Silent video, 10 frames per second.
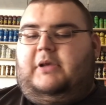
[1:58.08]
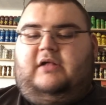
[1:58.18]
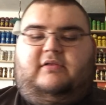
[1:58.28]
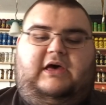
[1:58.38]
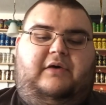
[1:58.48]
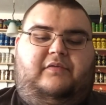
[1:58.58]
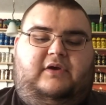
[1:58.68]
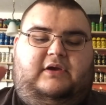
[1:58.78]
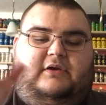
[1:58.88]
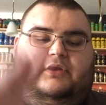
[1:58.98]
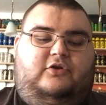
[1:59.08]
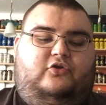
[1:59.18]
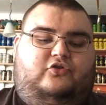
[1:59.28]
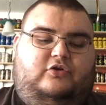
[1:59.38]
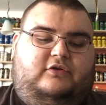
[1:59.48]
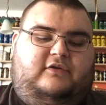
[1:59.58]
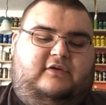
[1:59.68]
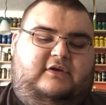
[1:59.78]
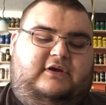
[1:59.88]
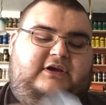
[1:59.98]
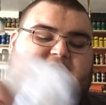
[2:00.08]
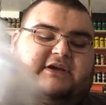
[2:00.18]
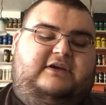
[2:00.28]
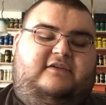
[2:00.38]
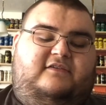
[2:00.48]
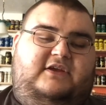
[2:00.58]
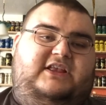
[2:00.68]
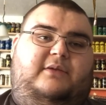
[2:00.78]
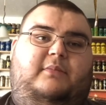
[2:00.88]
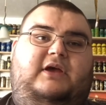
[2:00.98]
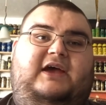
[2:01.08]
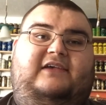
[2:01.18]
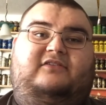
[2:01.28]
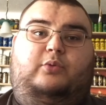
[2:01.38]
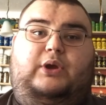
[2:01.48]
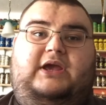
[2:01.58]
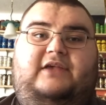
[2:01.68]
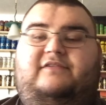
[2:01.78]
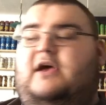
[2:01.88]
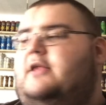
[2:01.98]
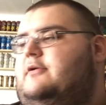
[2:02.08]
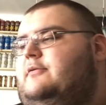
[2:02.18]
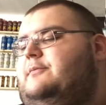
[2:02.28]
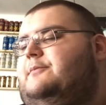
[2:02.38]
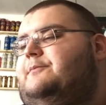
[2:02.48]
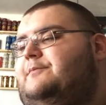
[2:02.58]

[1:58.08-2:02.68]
but I think you should see them as quick as I do.